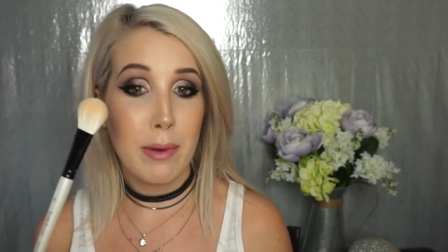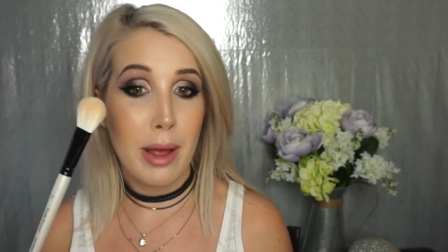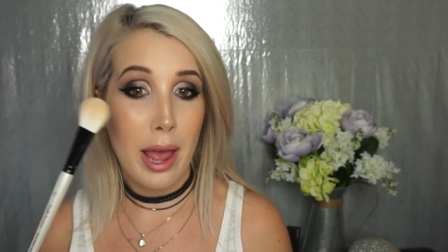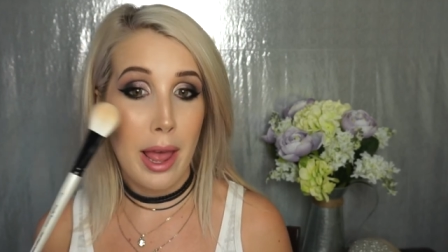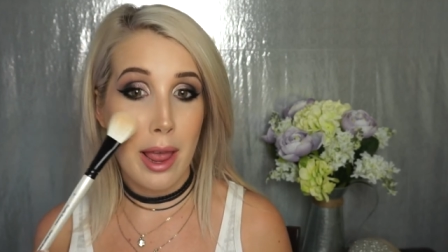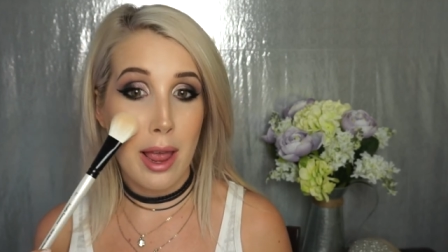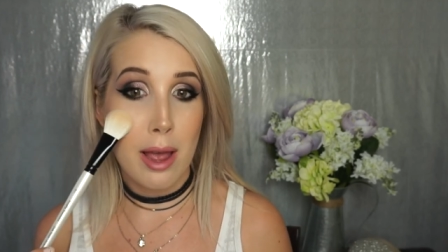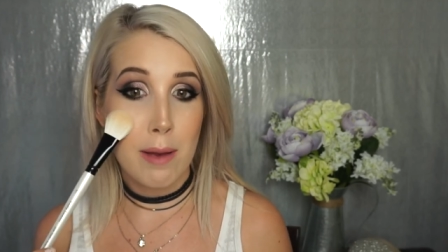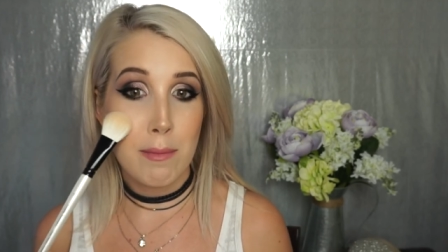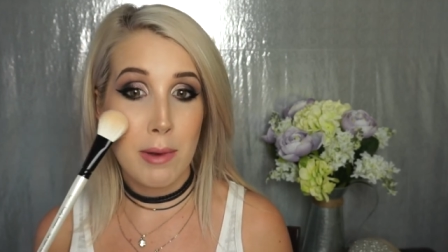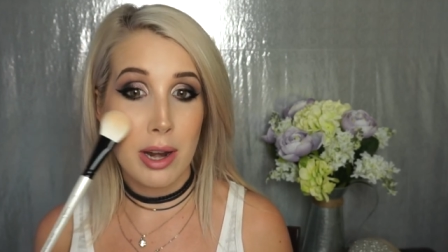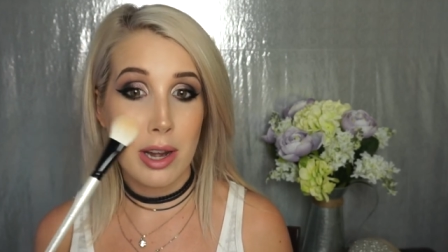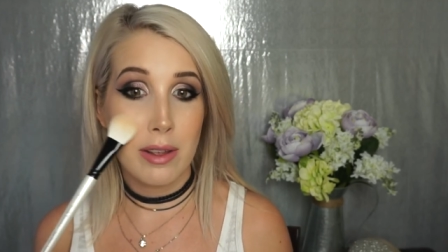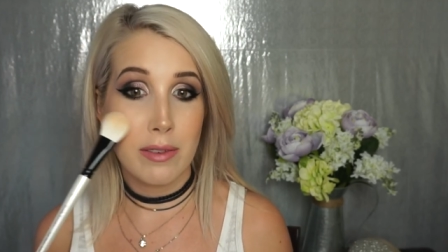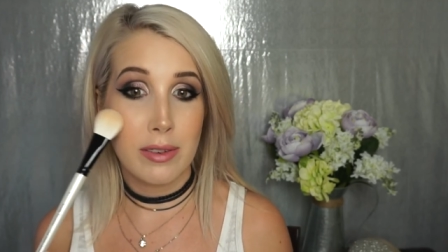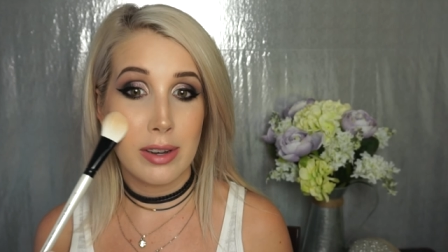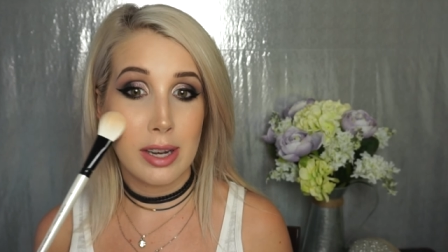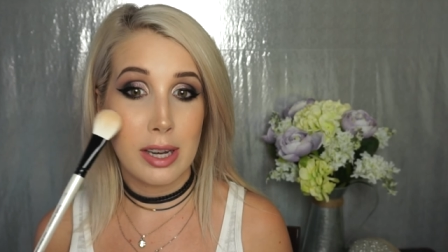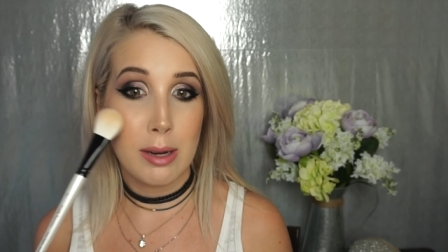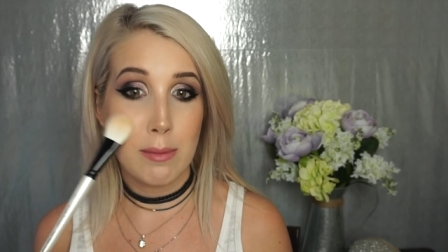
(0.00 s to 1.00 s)
hey, I might
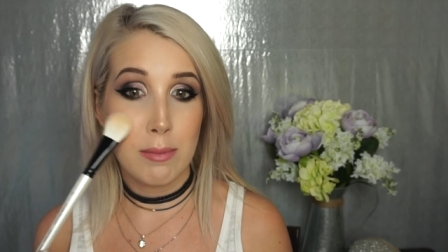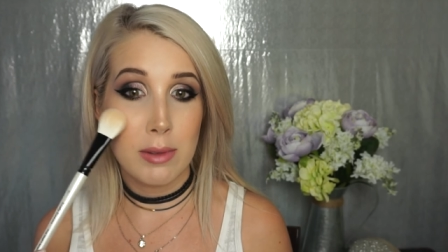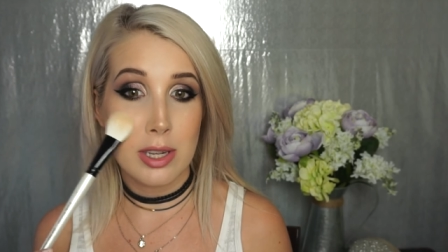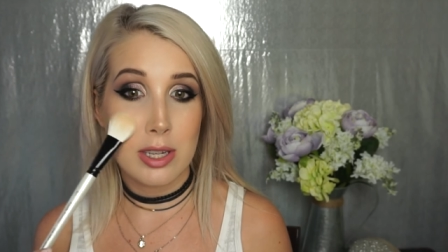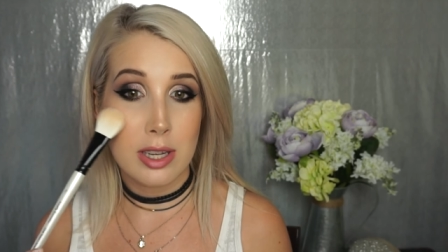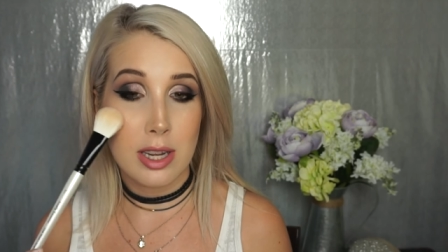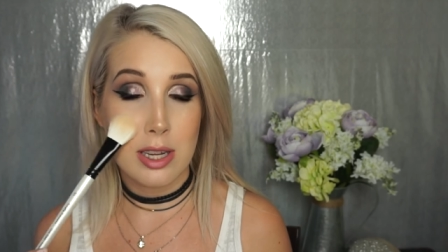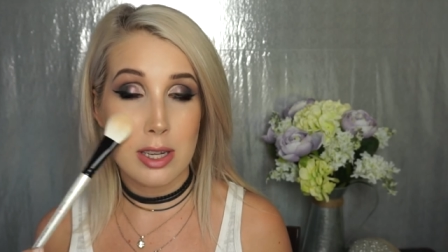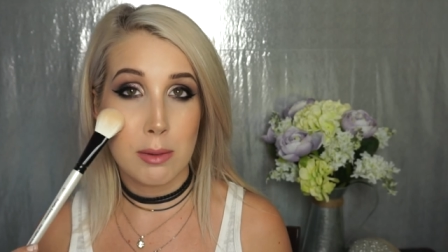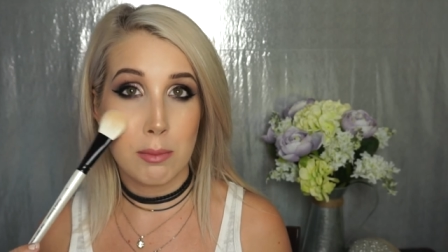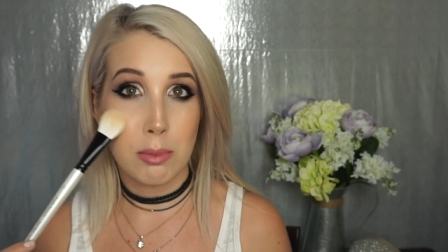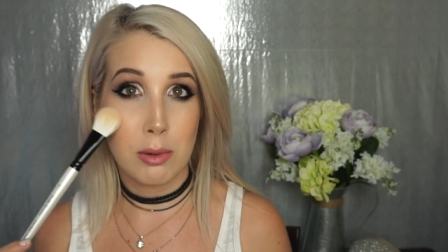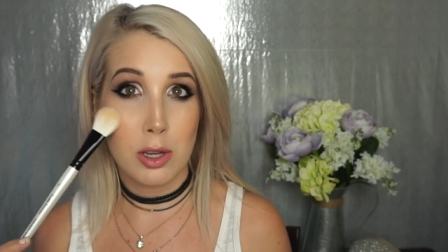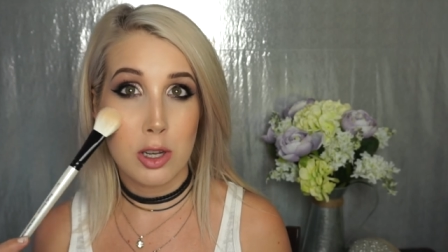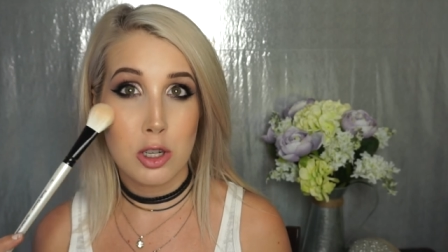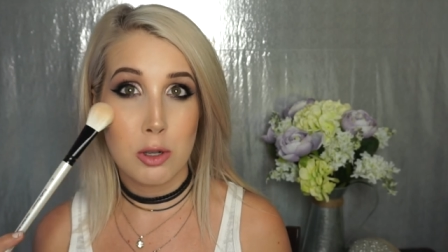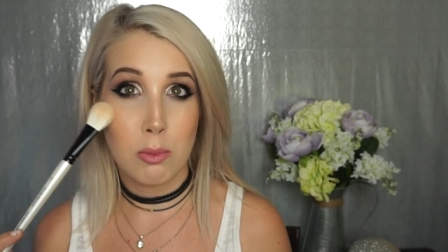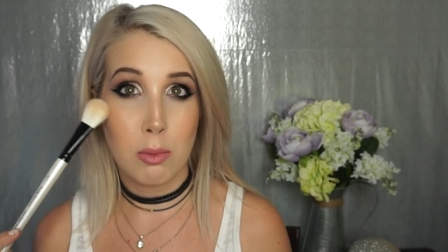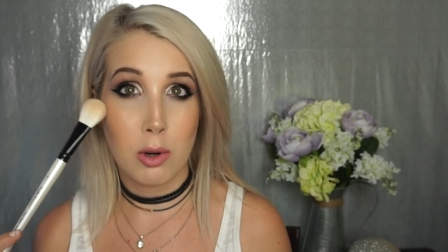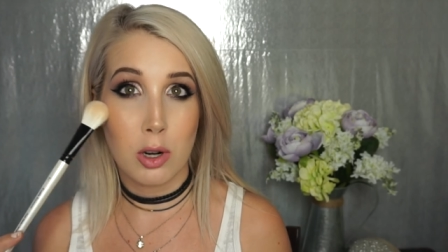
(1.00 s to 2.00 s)
even keep this as a
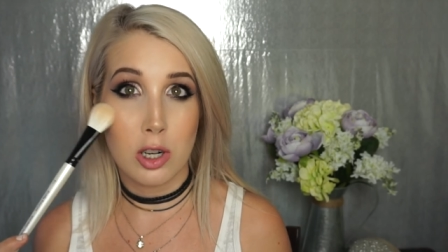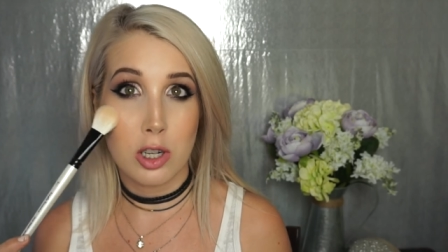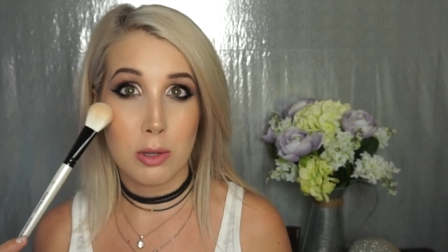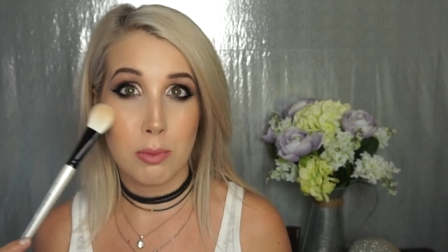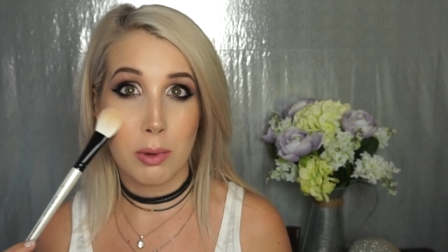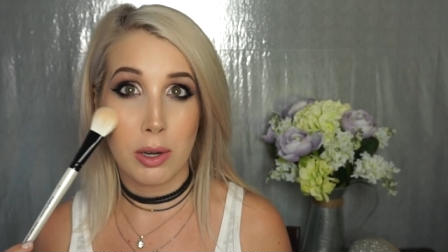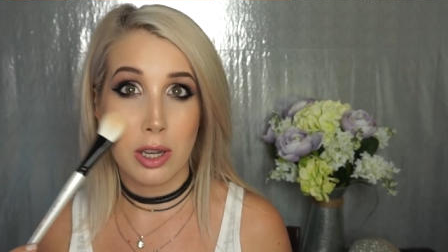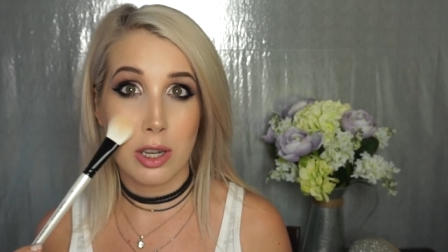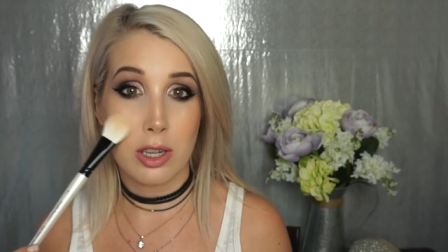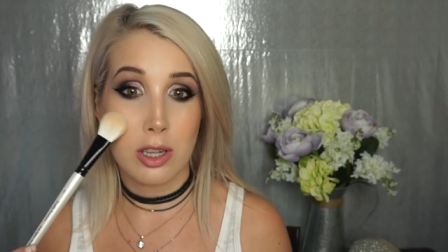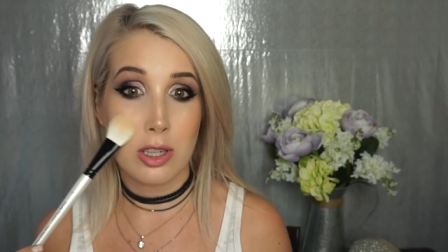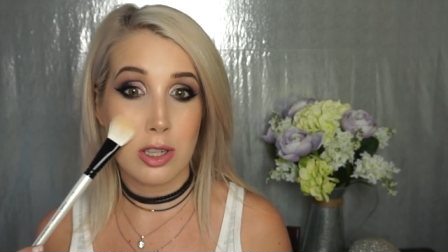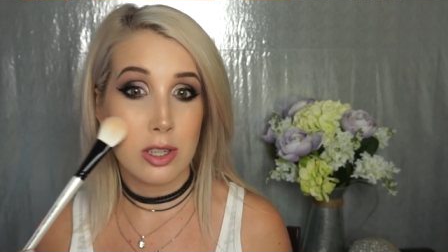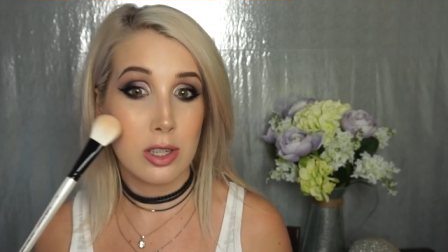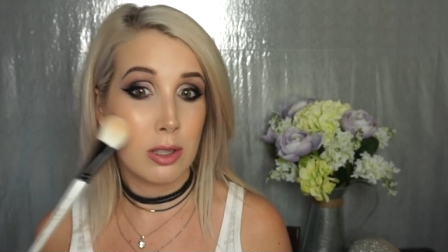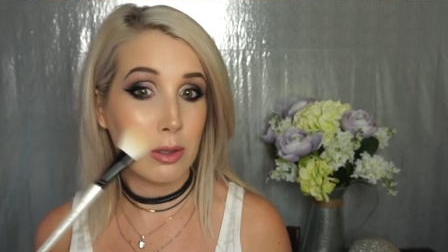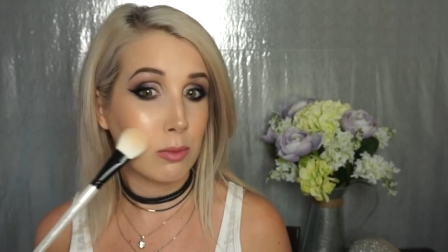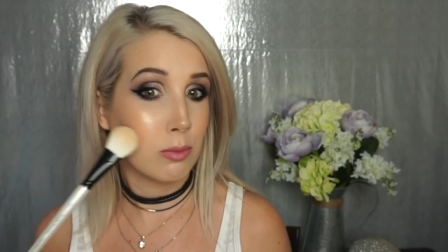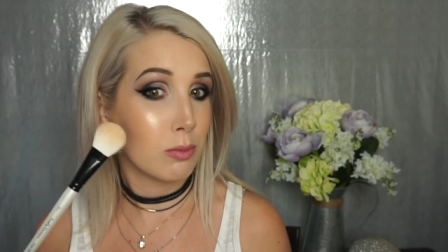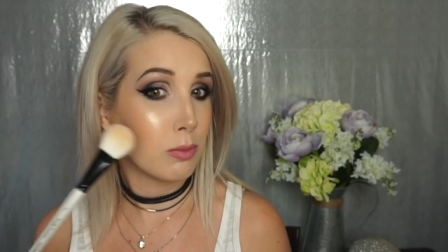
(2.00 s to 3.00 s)
blush brush because